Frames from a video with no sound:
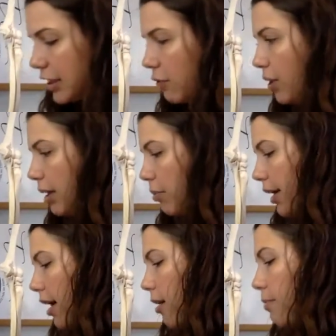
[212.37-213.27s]
see if we can
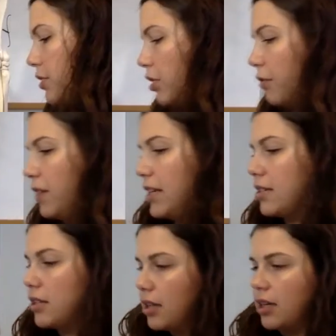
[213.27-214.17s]
bring up Mr.
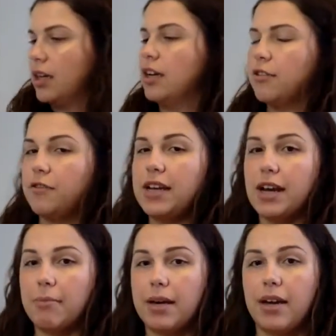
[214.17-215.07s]
Feet's feet
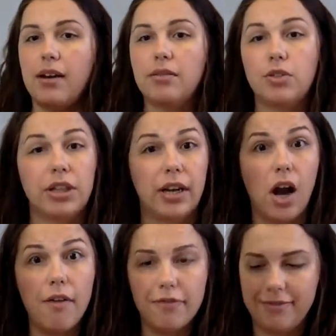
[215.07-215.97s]
up here, took it
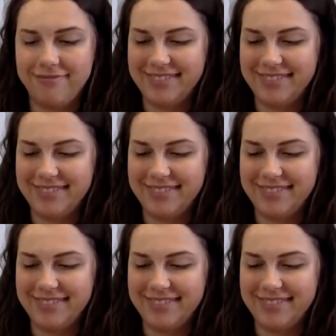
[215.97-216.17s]
off.